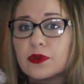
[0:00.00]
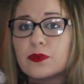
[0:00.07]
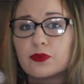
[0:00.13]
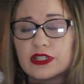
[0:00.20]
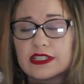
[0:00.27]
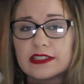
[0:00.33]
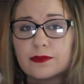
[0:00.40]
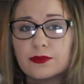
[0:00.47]
with
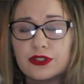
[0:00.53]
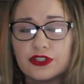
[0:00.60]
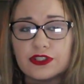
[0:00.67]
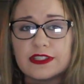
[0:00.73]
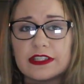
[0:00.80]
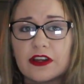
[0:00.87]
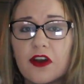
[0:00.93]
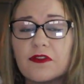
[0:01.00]
Brazil
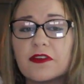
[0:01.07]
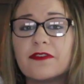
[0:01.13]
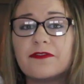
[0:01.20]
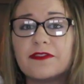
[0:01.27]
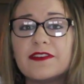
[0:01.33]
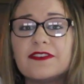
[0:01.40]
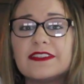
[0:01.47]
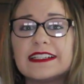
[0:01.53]
producing over
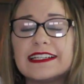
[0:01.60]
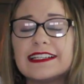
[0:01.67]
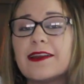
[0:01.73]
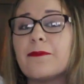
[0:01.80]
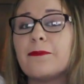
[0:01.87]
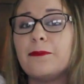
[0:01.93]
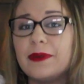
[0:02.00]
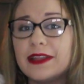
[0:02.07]

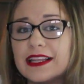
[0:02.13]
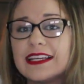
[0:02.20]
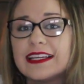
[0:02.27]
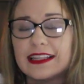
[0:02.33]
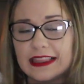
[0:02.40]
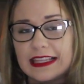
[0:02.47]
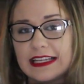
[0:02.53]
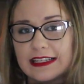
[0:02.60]
15
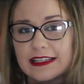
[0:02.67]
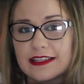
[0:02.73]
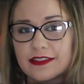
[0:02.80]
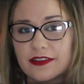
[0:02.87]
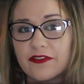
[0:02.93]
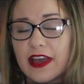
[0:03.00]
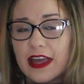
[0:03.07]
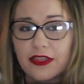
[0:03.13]
billion
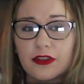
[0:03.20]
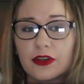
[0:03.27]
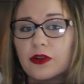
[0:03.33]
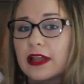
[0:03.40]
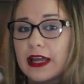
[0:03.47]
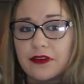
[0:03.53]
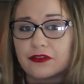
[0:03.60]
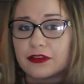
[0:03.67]
litres of
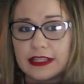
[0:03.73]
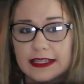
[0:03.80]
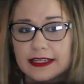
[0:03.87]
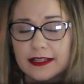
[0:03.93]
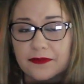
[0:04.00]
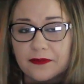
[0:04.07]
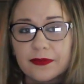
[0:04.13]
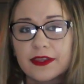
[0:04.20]
ethanol every
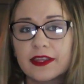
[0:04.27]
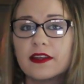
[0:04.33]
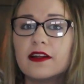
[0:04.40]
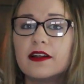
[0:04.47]
year.